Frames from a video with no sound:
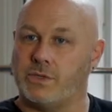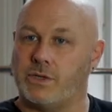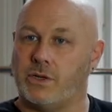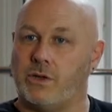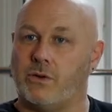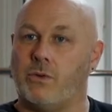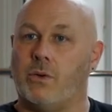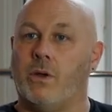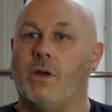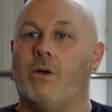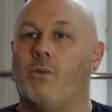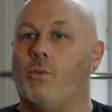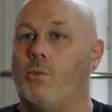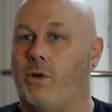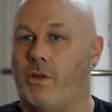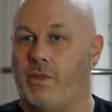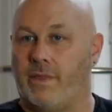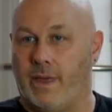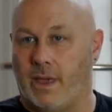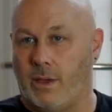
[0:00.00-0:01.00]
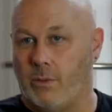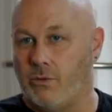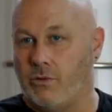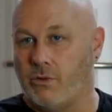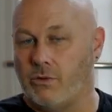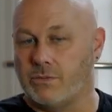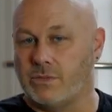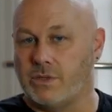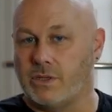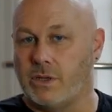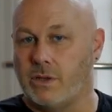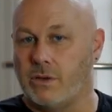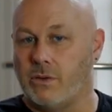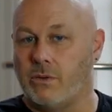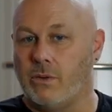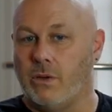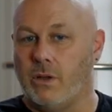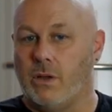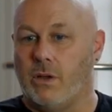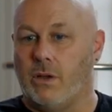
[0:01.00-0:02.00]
to, where they were up to,